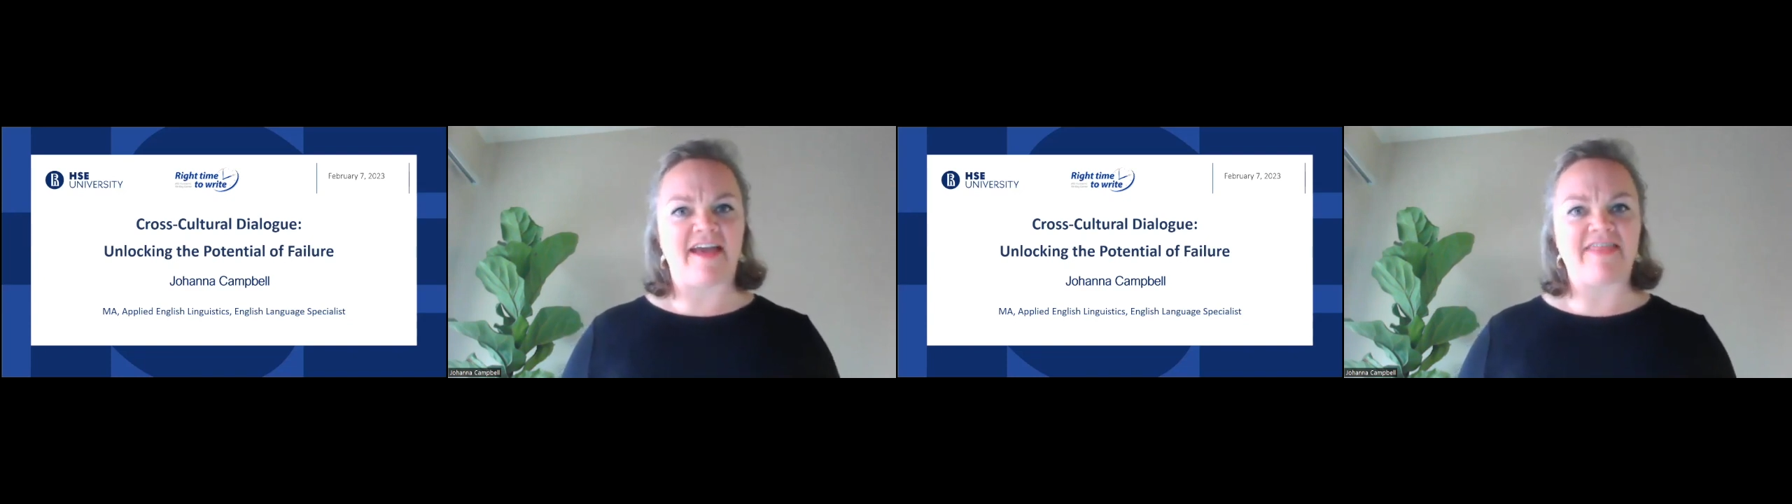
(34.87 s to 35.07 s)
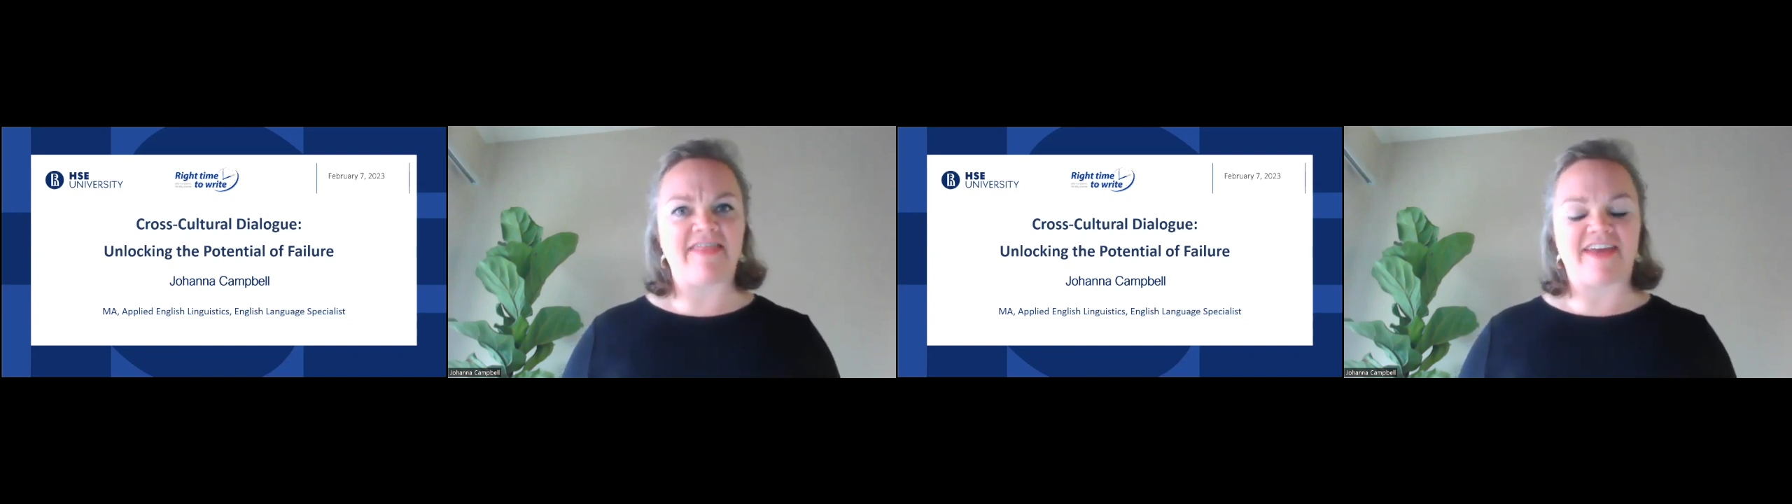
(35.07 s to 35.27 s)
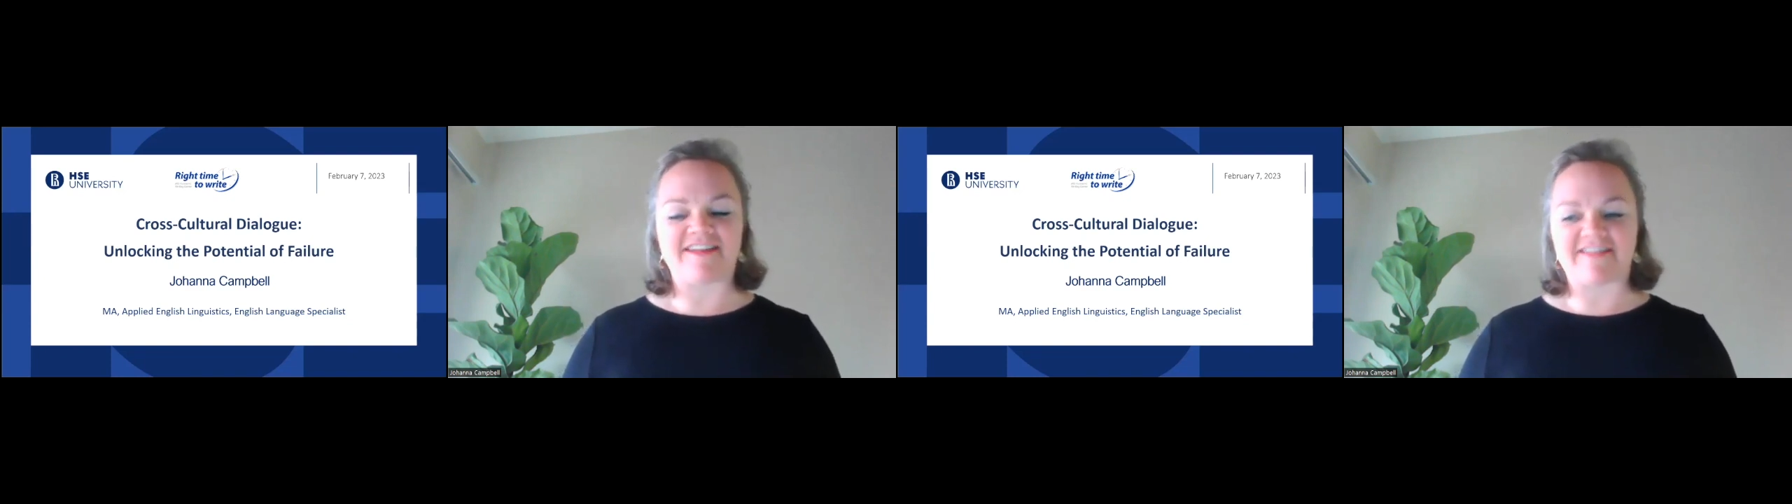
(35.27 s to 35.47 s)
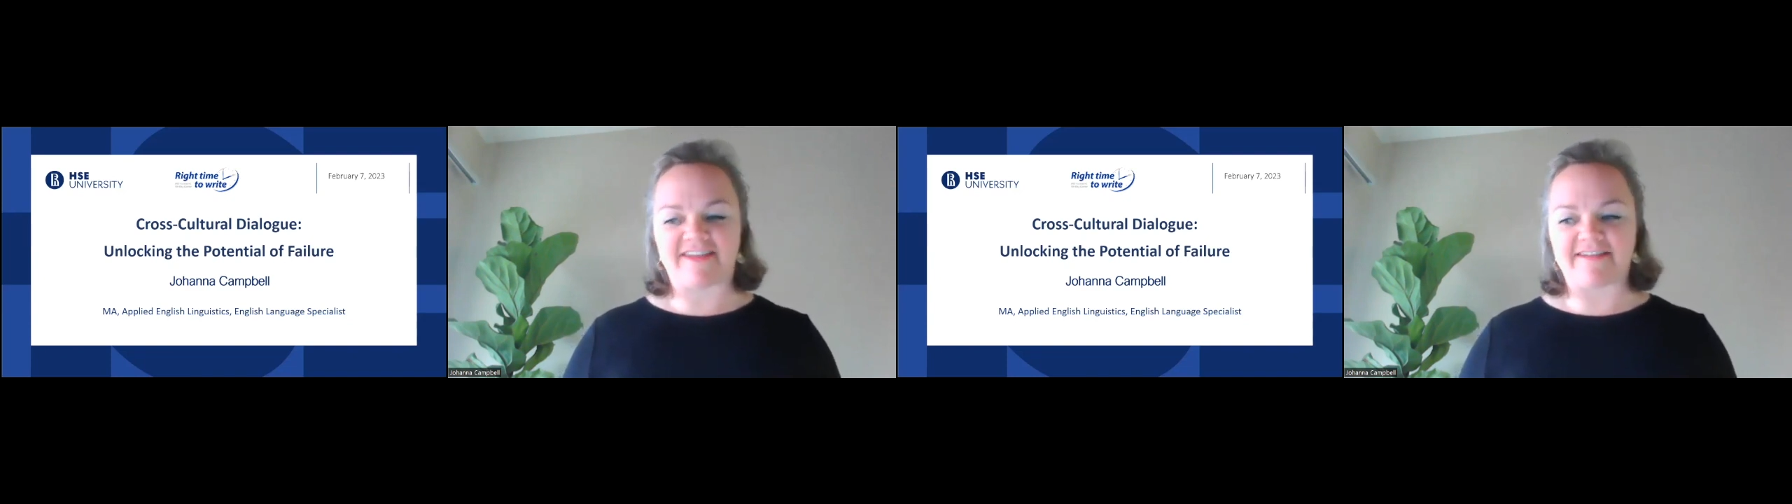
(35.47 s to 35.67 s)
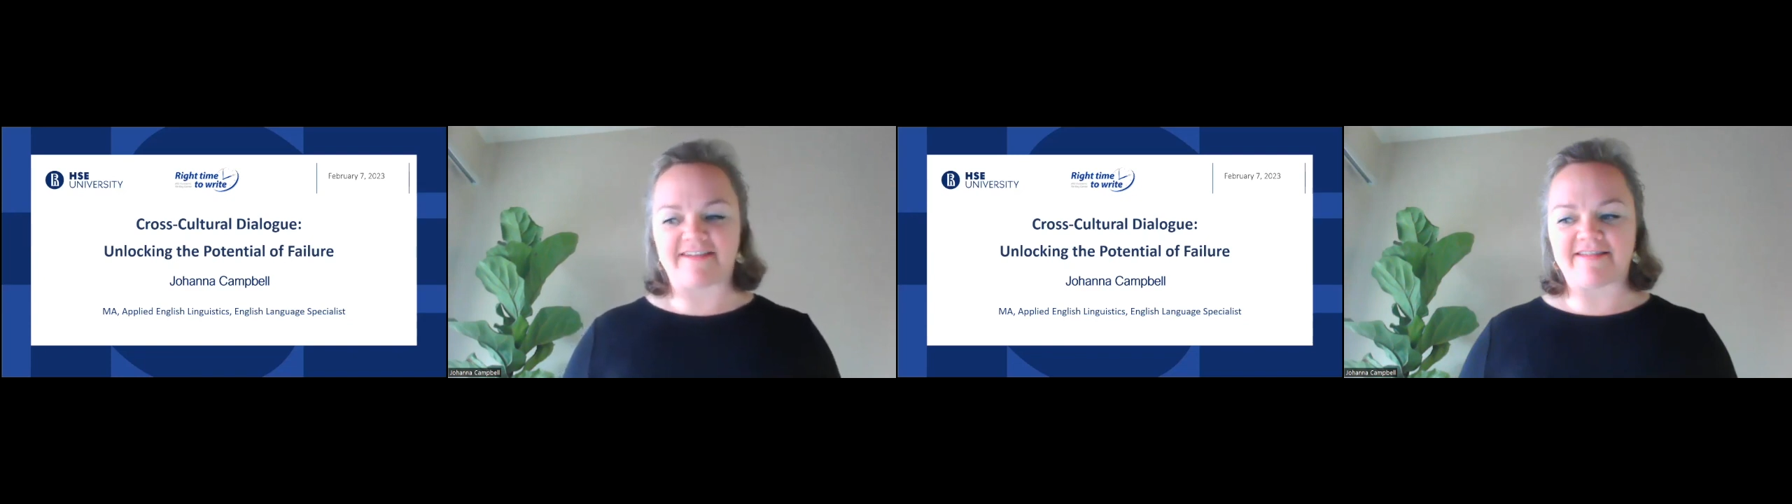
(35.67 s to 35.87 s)
and that is
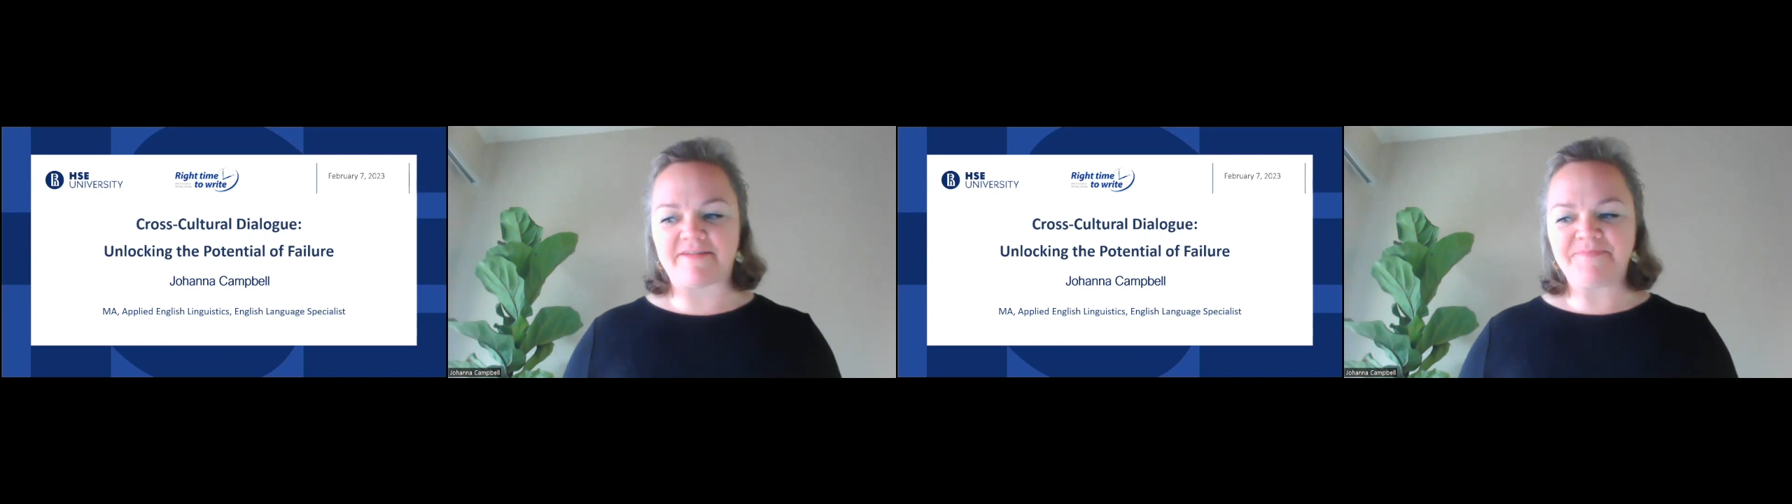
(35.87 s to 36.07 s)
this.